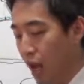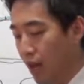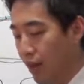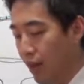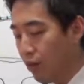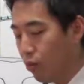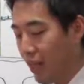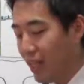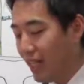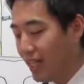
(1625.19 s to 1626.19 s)
And then
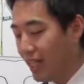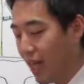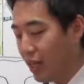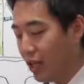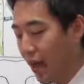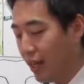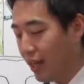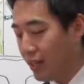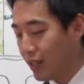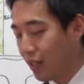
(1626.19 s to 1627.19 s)
what did he say to
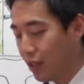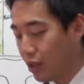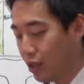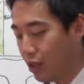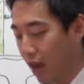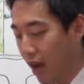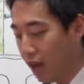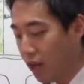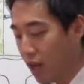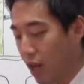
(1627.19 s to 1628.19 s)
Adah and Zillah, his two
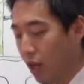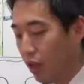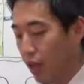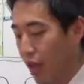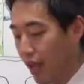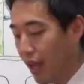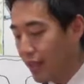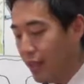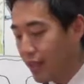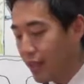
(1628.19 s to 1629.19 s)
wives? Look
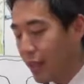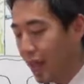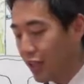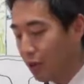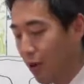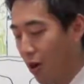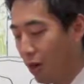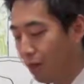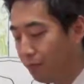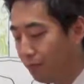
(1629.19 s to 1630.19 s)
at this, the next
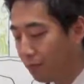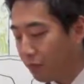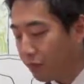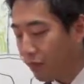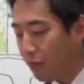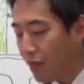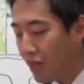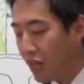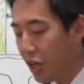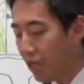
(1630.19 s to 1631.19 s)
part.
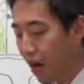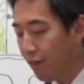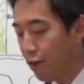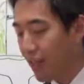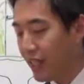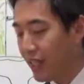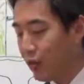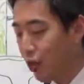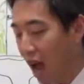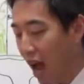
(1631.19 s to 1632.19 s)
Hear my voice,
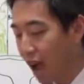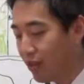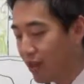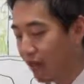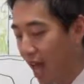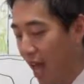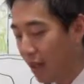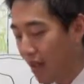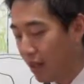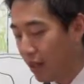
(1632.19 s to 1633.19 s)
ye wives of
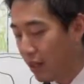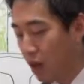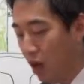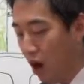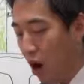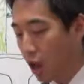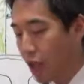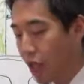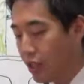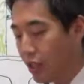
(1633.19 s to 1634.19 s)
Lamech.
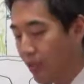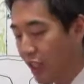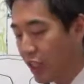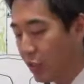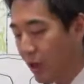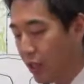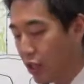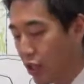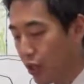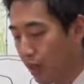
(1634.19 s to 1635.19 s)
Hearken unto my
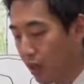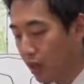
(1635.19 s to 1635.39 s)
speech.